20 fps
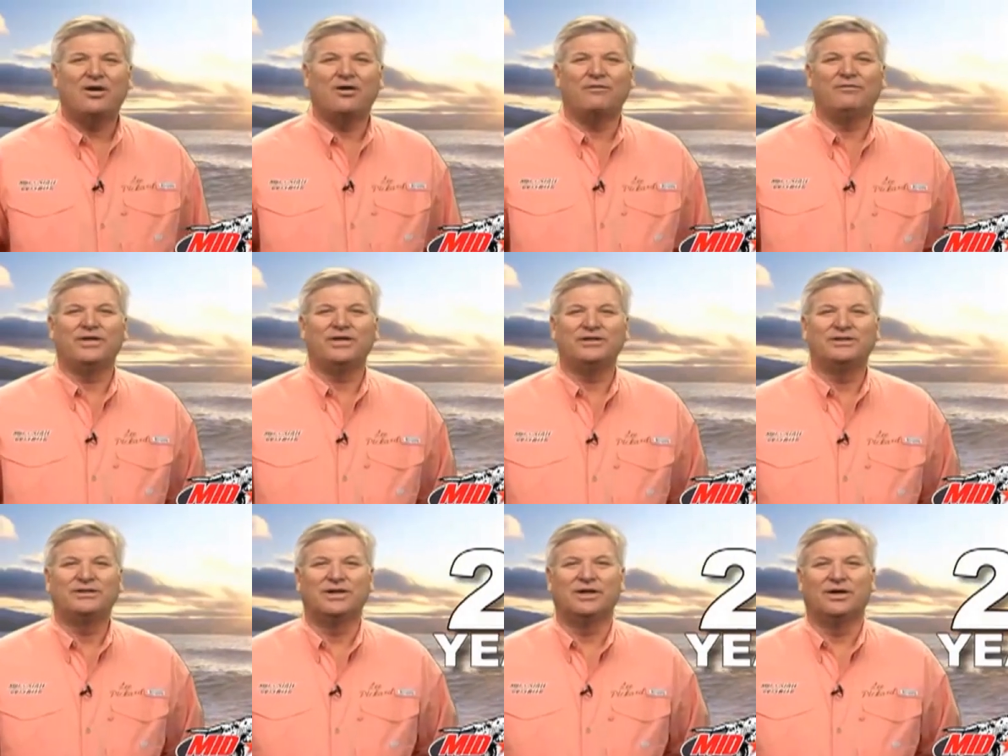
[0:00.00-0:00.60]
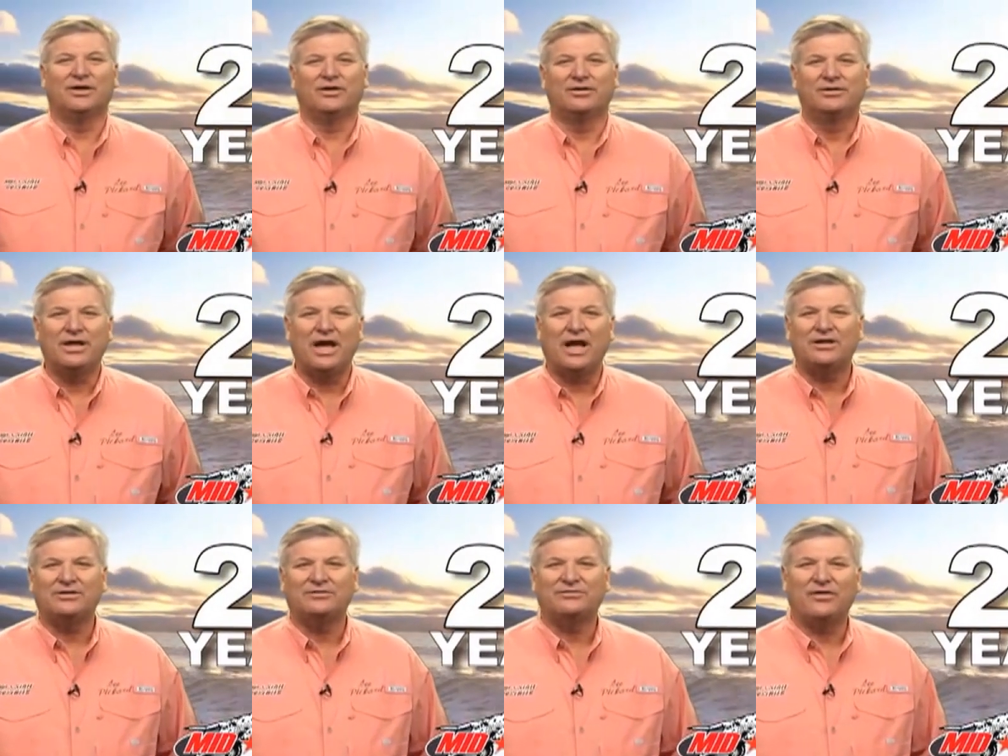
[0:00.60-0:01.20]
RV Center,
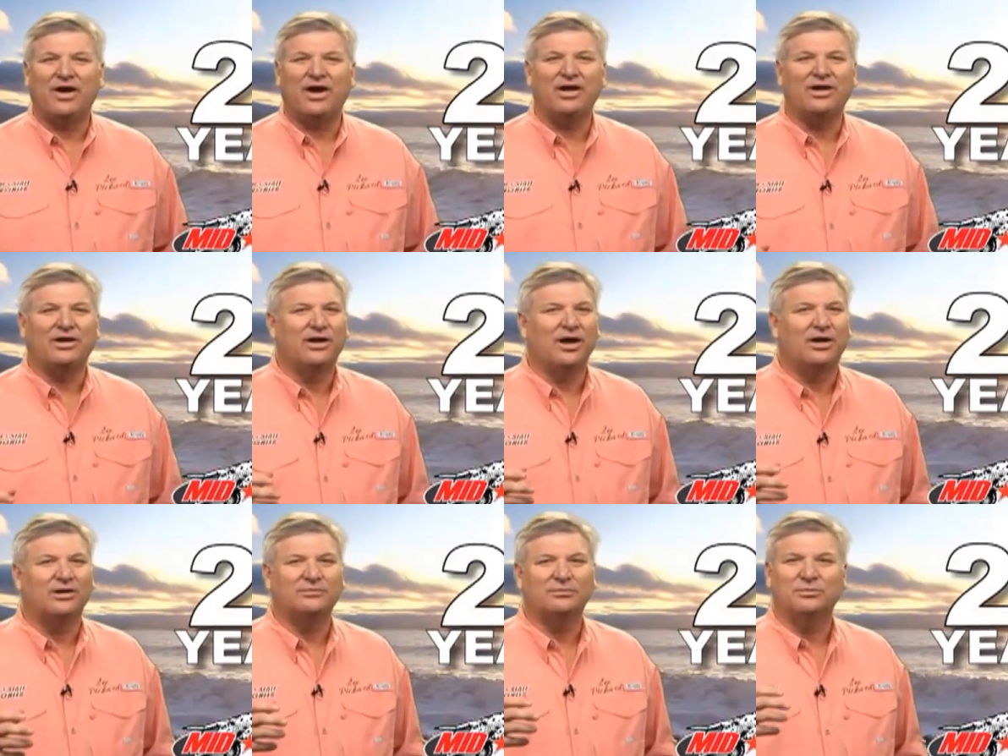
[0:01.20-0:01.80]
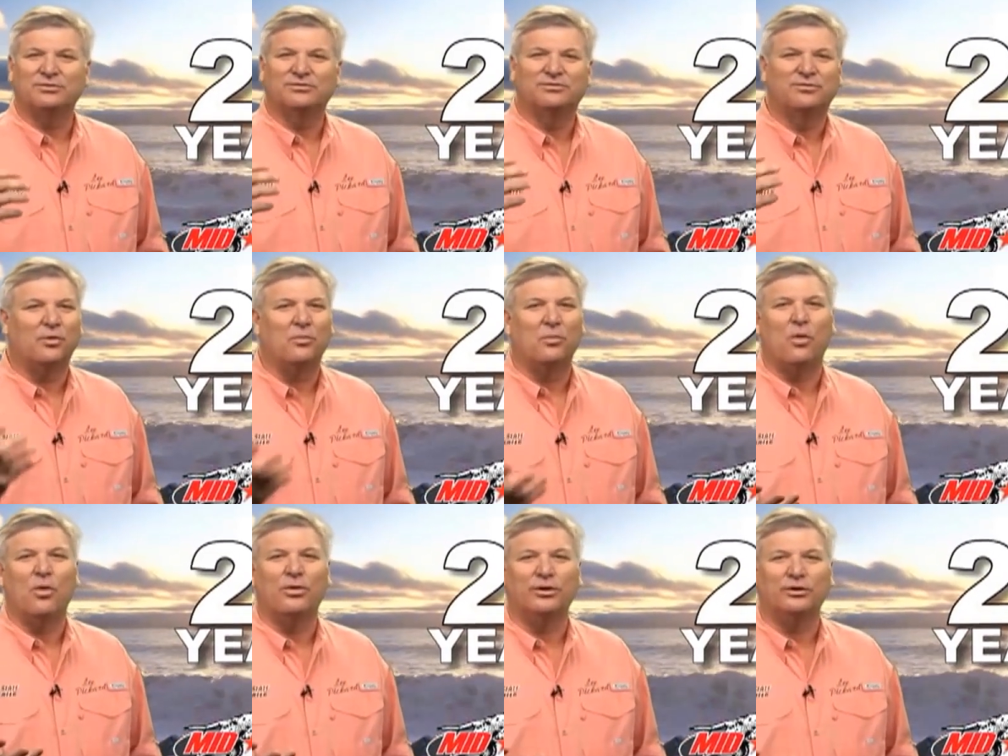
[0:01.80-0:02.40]
satisfying customers
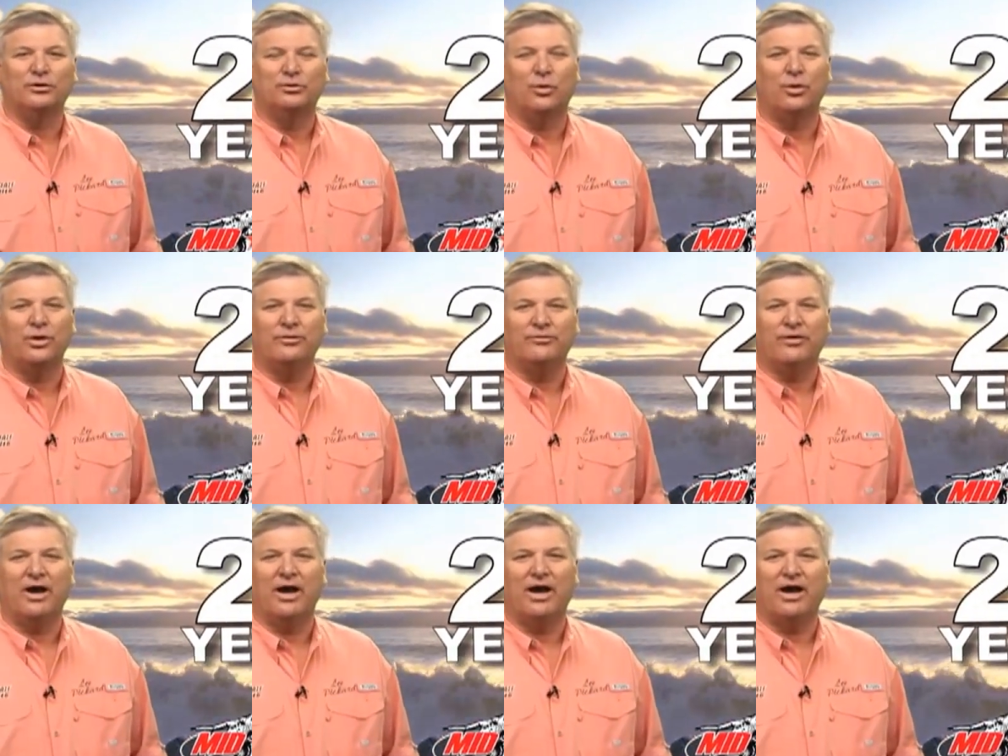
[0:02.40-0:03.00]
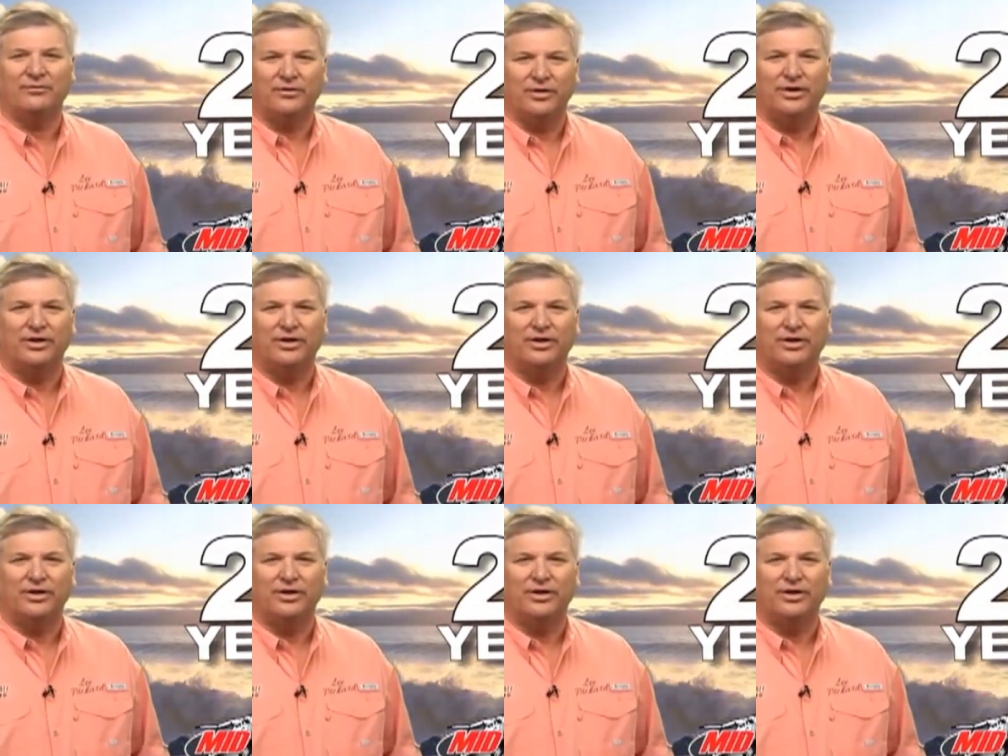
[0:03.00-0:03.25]
for more than 25